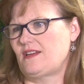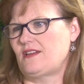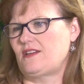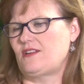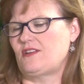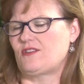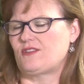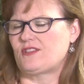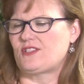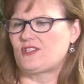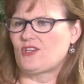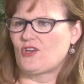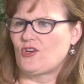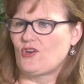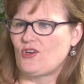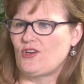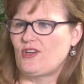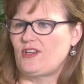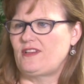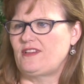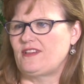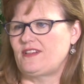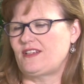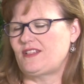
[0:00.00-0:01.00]
You know, it's
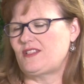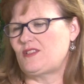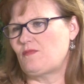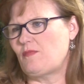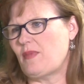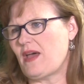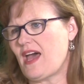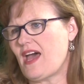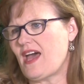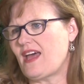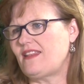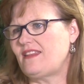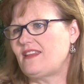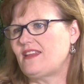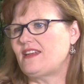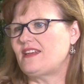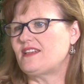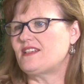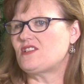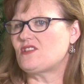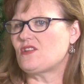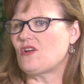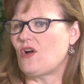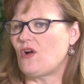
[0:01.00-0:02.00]
good, then it's bad, then
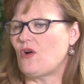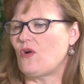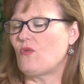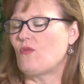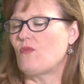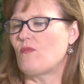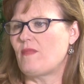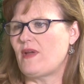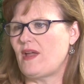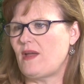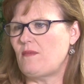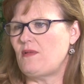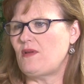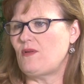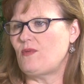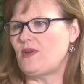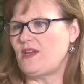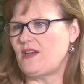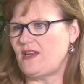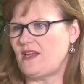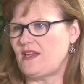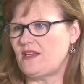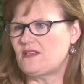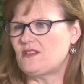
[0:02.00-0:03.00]
it's, oh, maybe
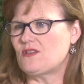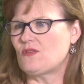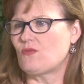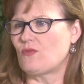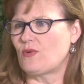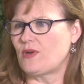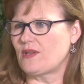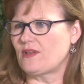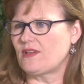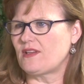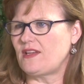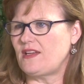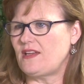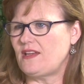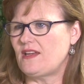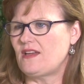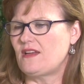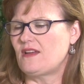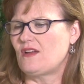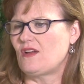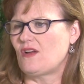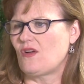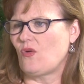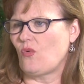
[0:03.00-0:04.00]
we need to really
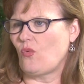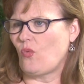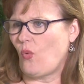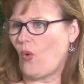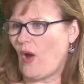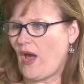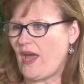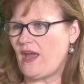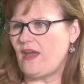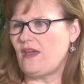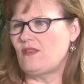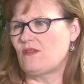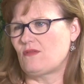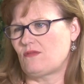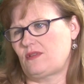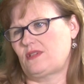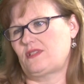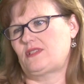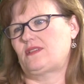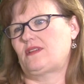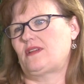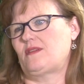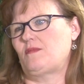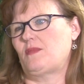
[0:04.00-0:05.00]
weigh the
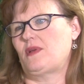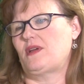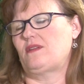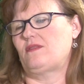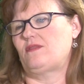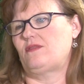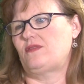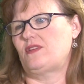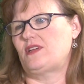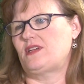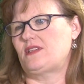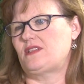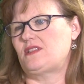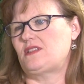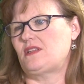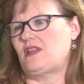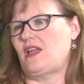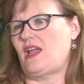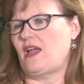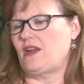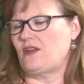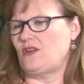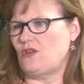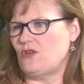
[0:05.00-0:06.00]
risk and benefits
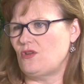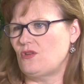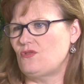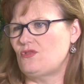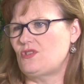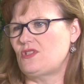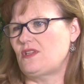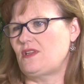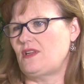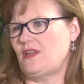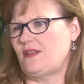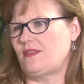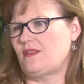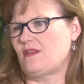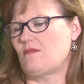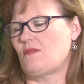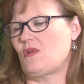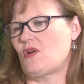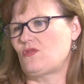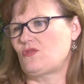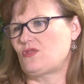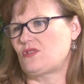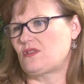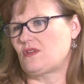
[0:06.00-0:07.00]
and use it in the
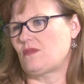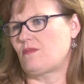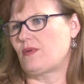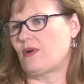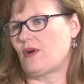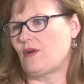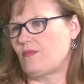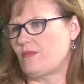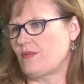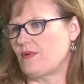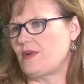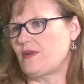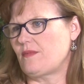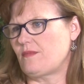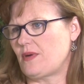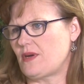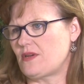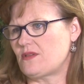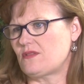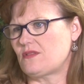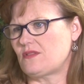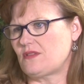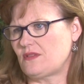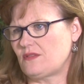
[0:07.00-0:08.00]
most appropriate
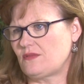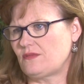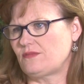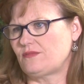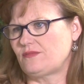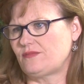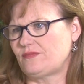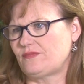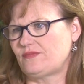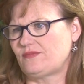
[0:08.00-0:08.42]
person.